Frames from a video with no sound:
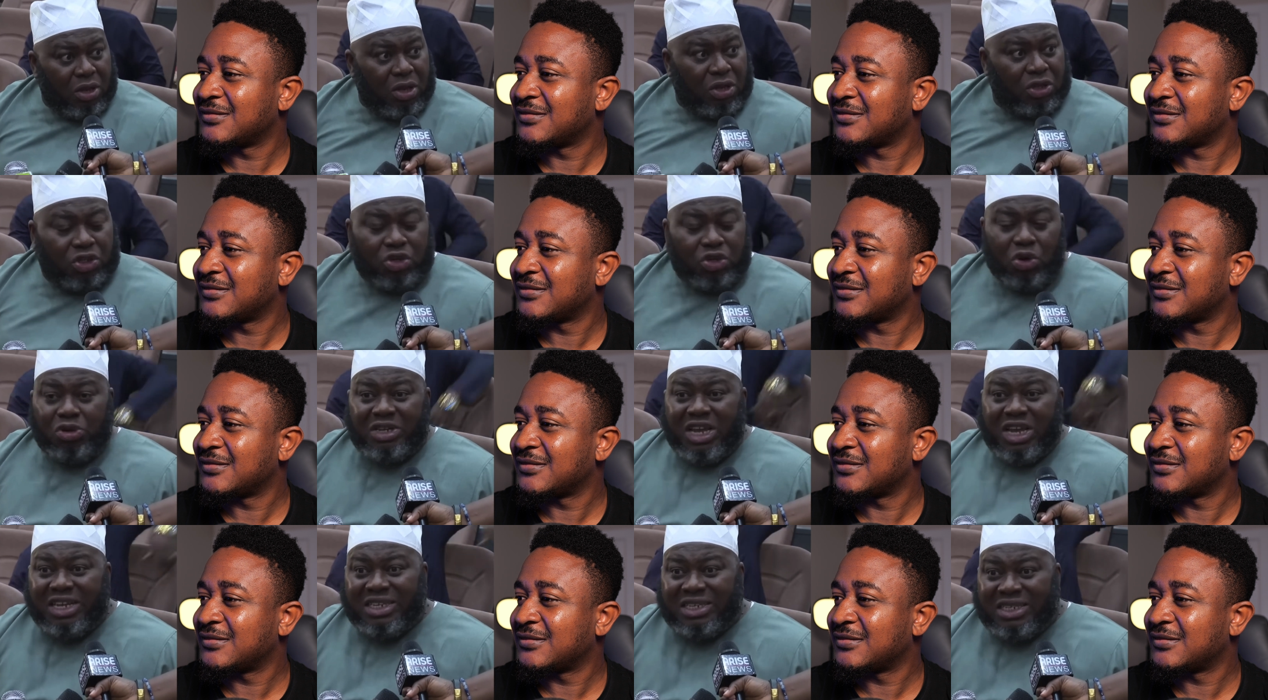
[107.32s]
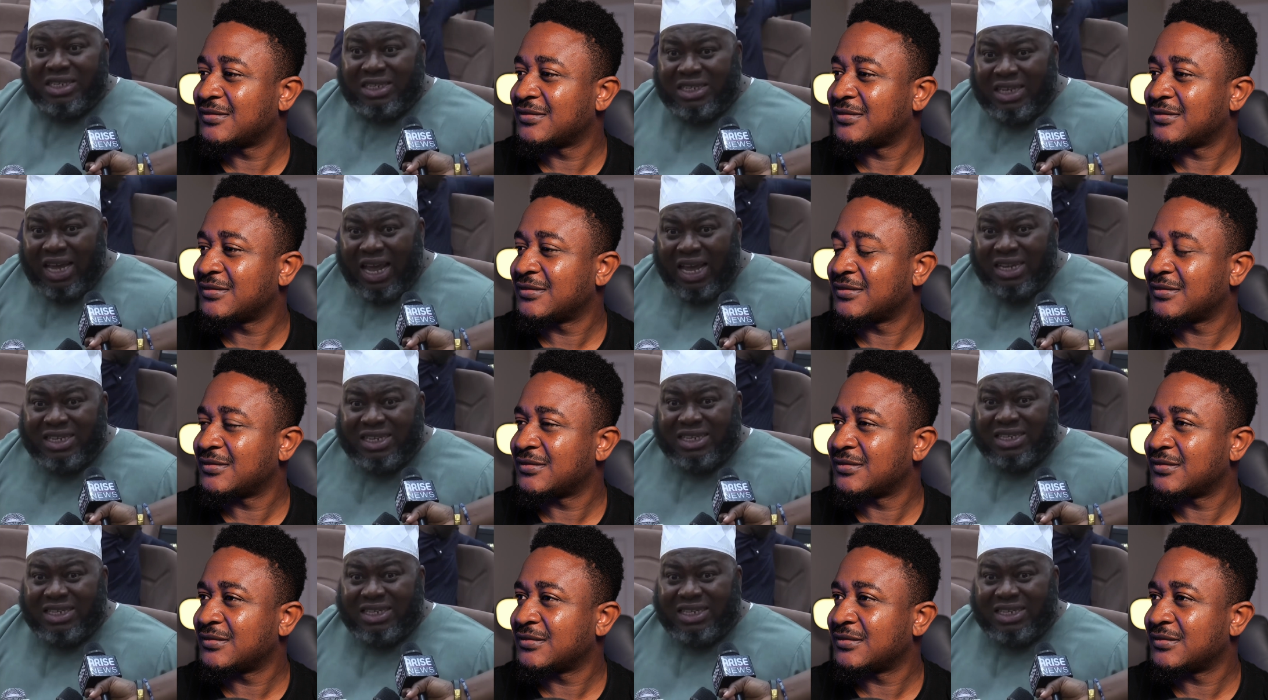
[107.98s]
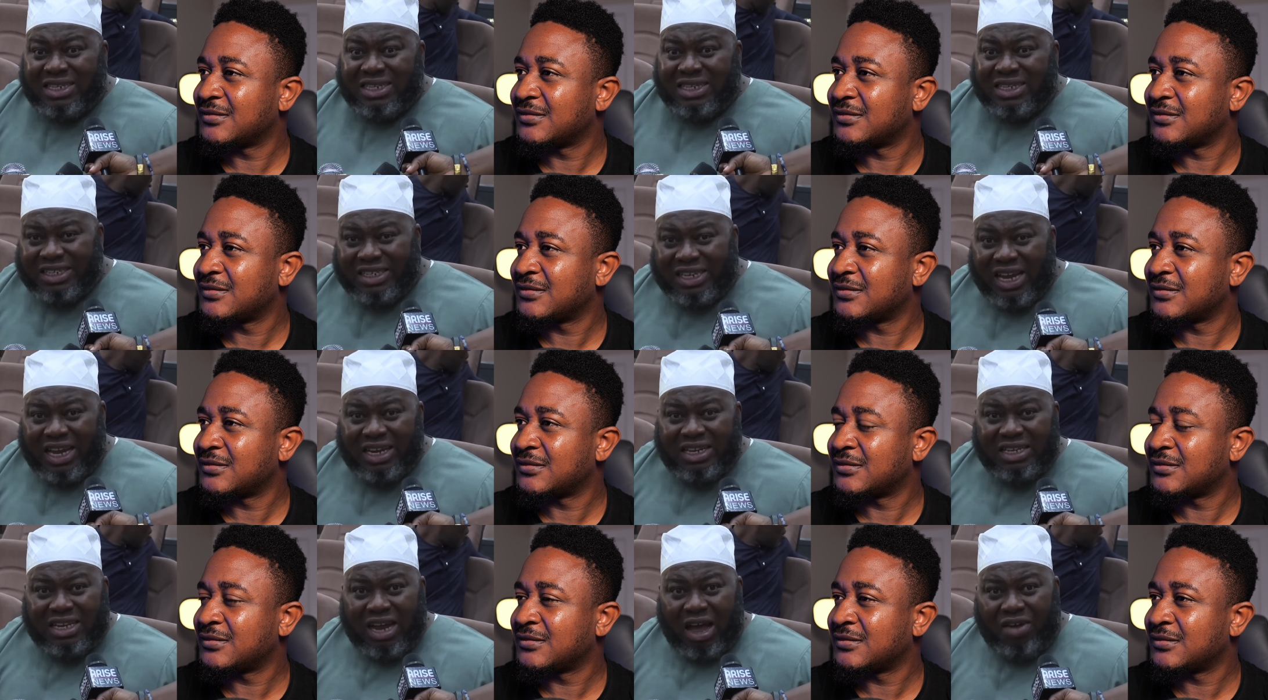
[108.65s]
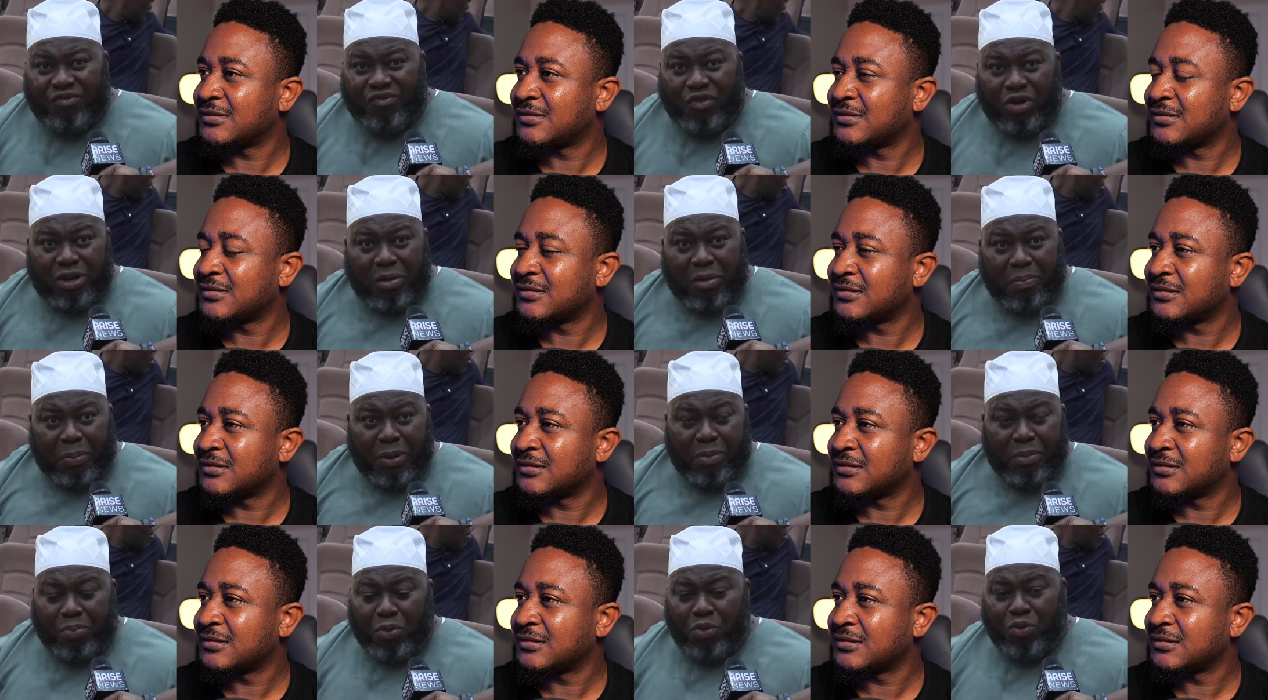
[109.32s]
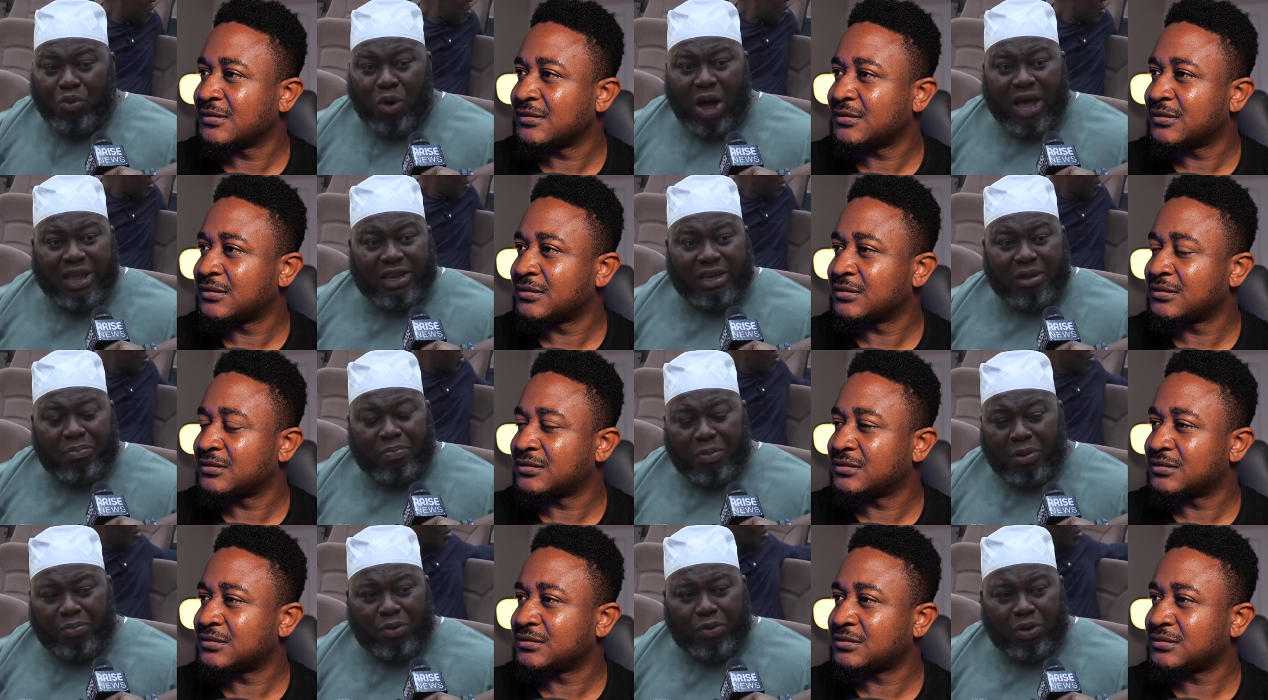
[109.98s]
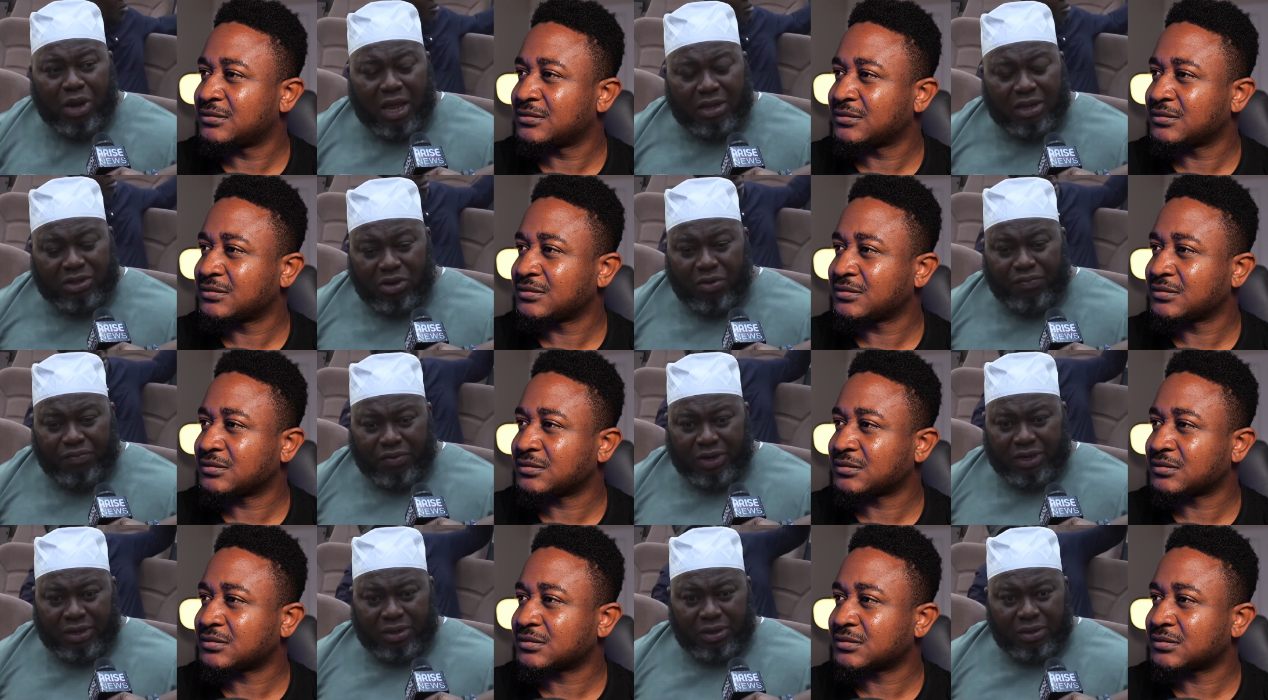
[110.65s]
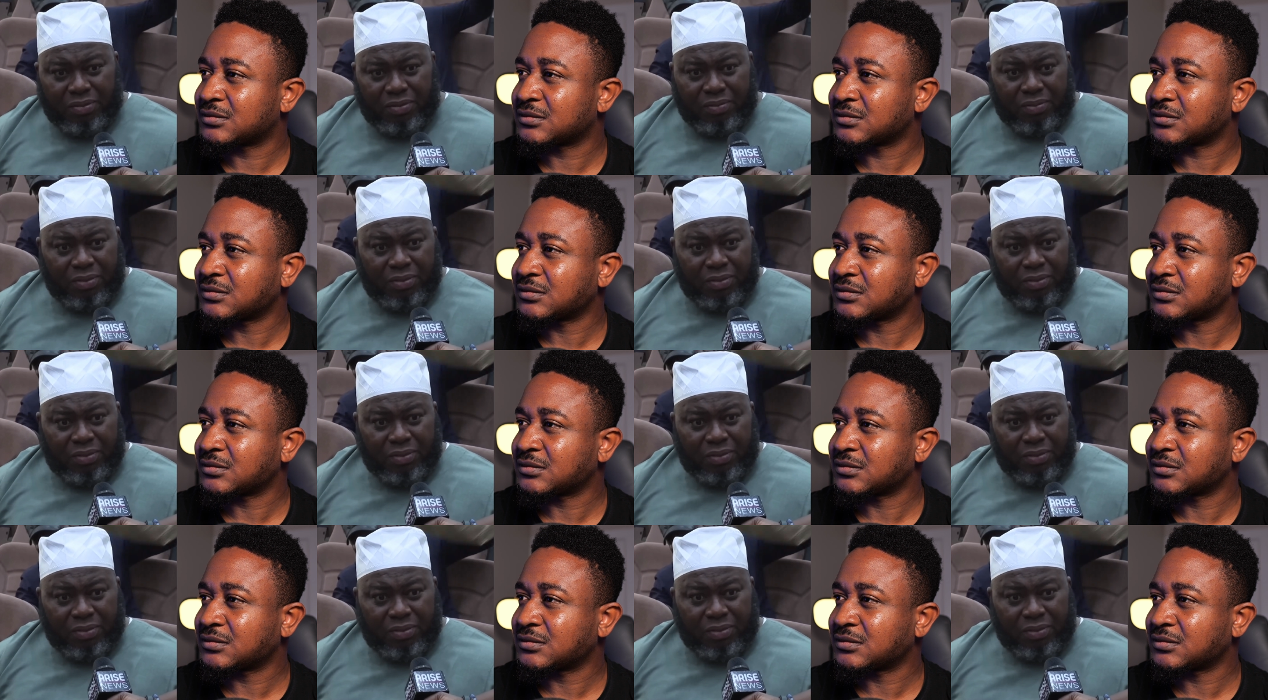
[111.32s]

Speaker 1: So they set the agenda for the people why the people are suffering.